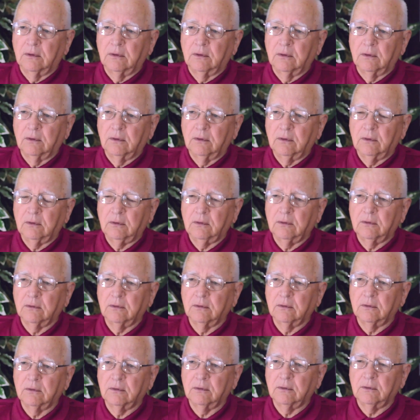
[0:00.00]

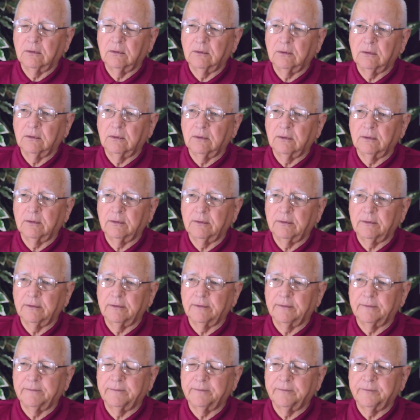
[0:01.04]

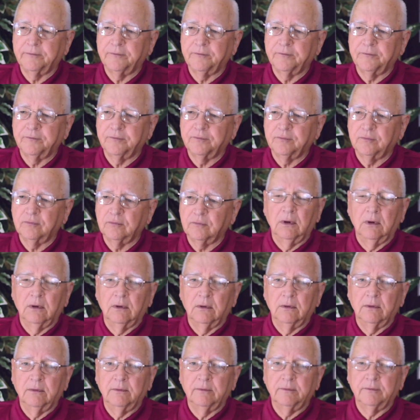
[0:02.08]

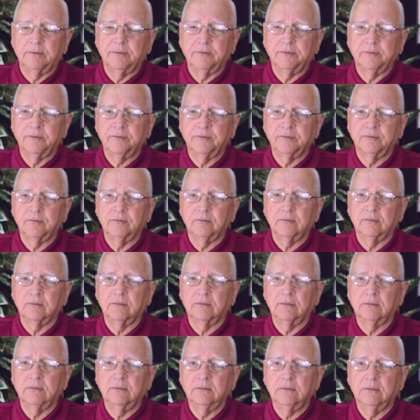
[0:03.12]

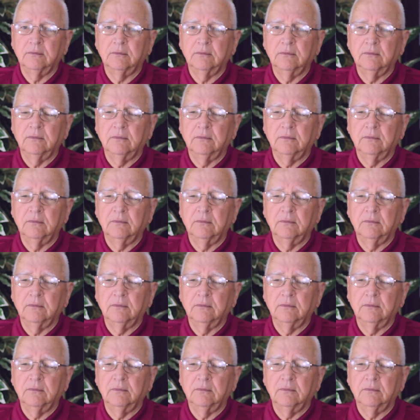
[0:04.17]
This person isn't speaking.